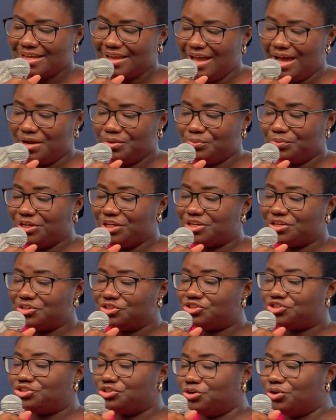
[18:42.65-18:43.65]
and we can
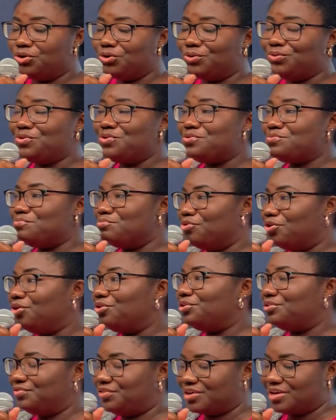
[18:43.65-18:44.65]
show
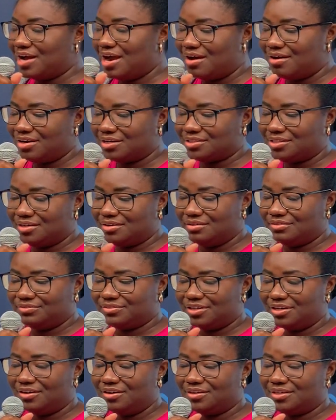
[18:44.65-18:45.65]
more of the character
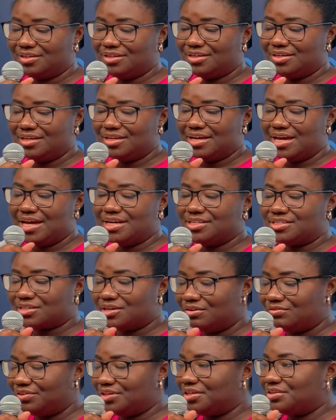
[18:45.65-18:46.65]
of God and his
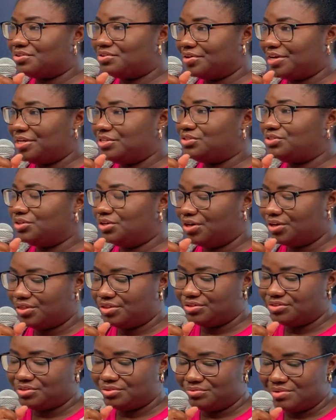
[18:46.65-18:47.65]
covenant grace to
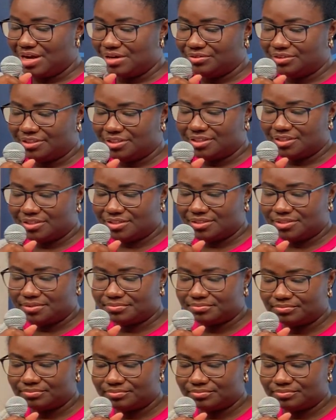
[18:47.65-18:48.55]
others around us.